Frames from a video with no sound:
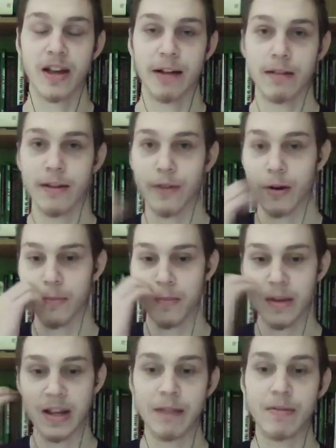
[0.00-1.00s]
However,
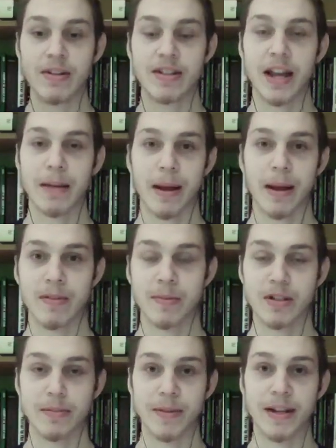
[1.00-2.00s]
he went to Abraham's
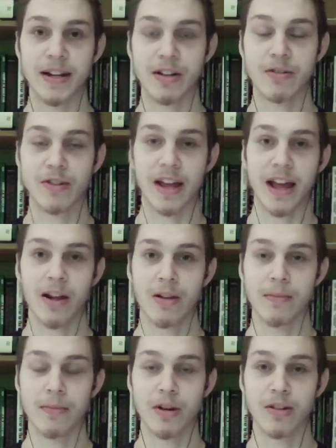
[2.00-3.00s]
bosom. He didn't go to hell
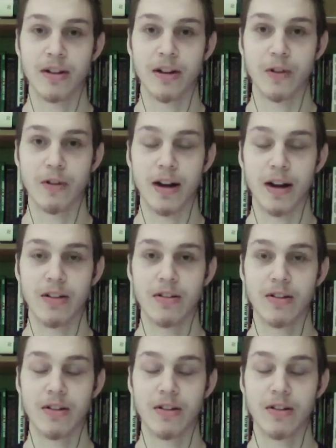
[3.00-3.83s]
and burn there for a while.